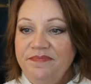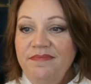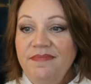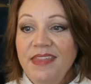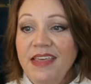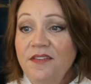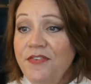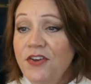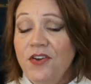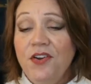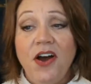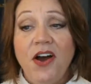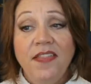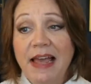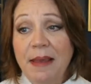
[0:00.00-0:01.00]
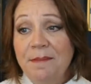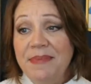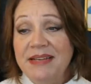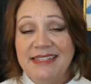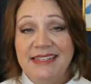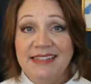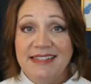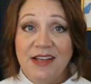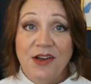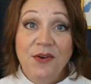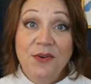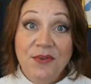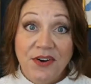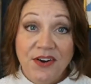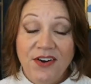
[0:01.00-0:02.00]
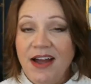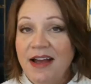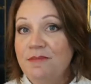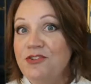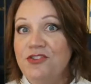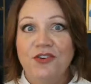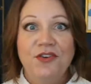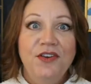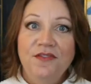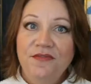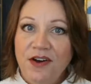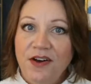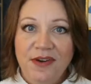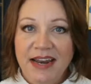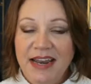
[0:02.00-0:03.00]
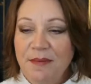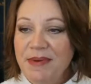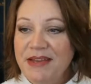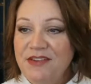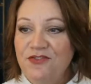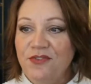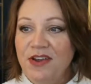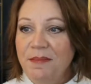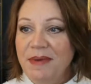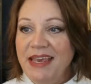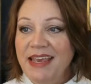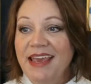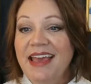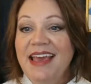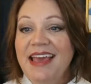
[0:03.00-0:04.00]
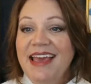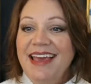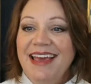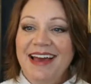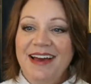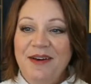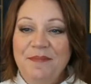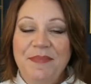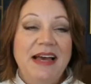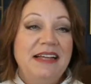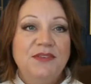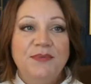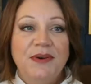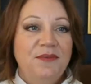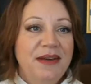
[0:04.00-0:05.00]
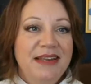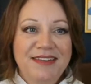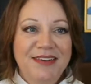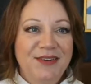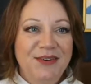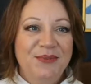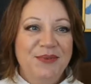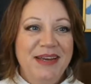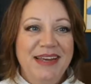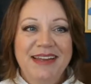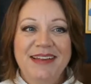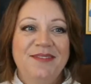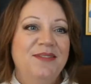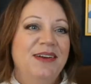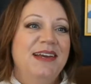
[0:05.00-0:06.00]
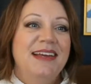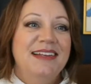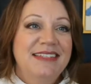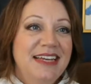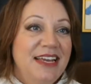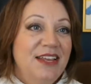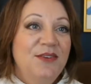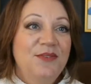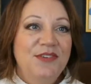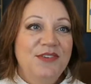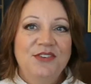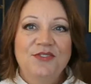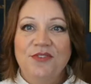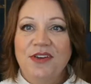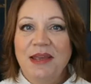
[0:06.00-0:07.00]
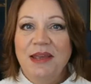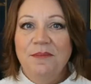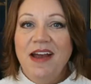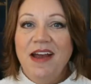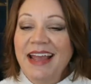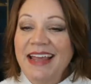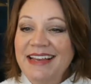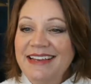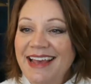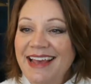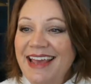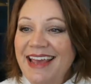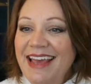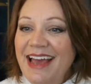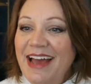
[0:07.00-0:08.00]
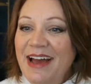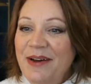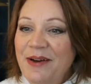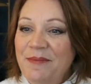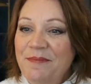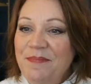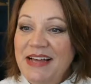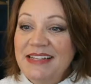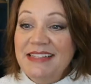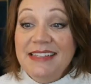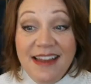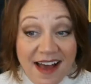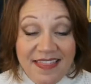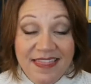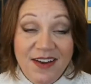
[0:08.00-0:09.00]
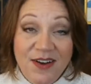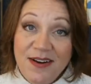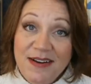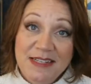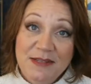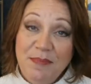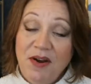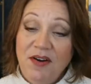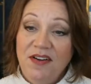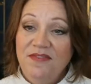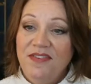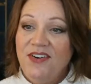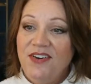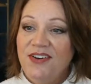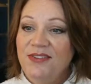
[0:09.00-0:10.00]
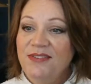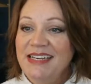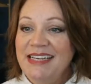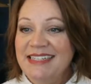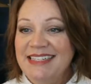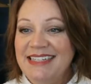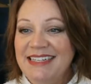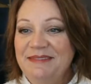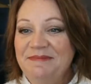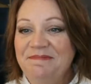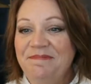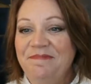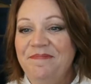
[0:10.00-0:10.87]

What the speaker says: If you're an online business owner, I'm sure you've already been dreaming. That's what we do. We continue to dream, right? That's not the hardest part of all, is it?